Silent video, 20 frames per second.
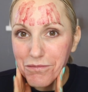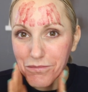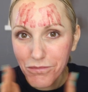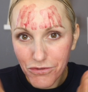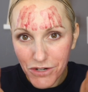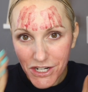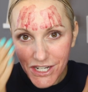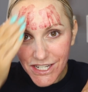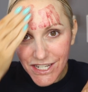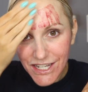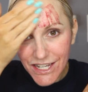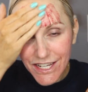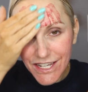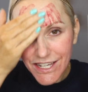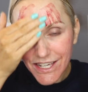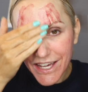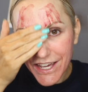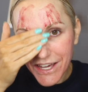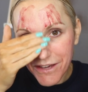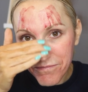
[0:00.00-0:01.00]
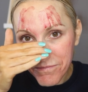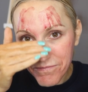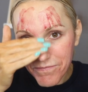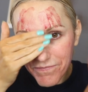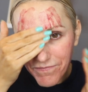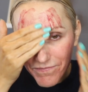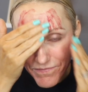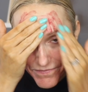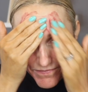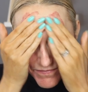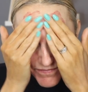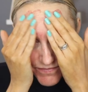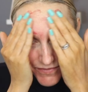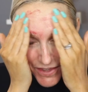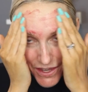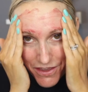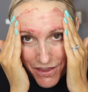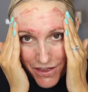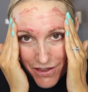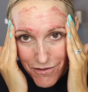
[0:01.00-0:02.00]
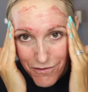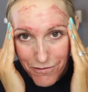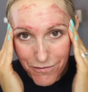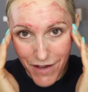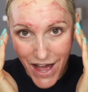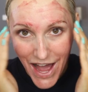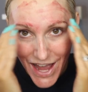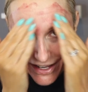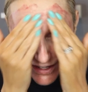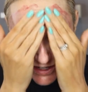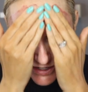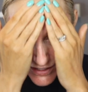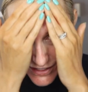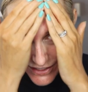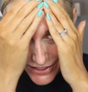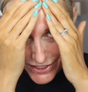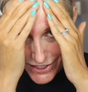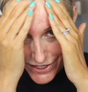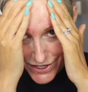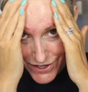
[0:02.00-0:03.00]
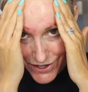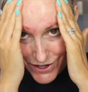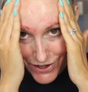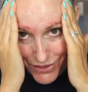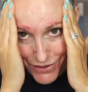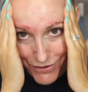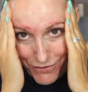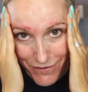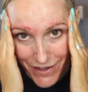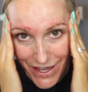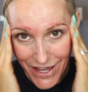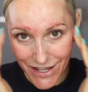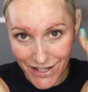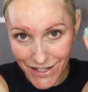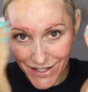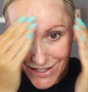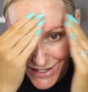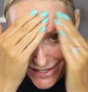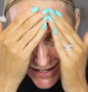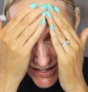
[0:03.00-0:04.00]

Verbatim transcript: pretty um, violent on the face.